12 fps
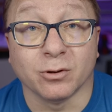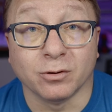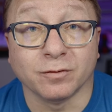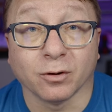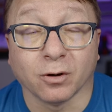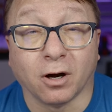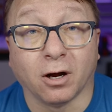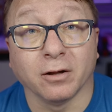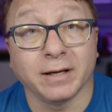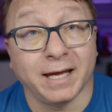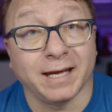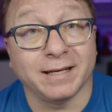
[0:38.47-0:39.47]

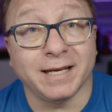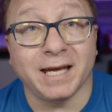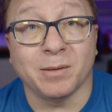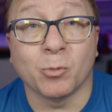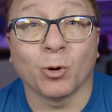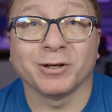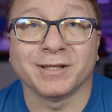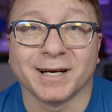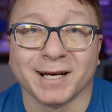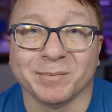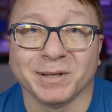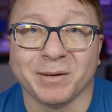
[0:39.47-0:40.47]
overall in a more
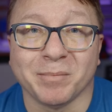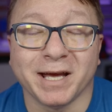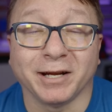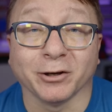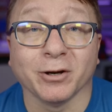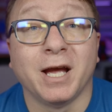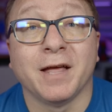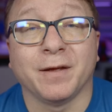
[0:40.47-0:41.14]
timely manner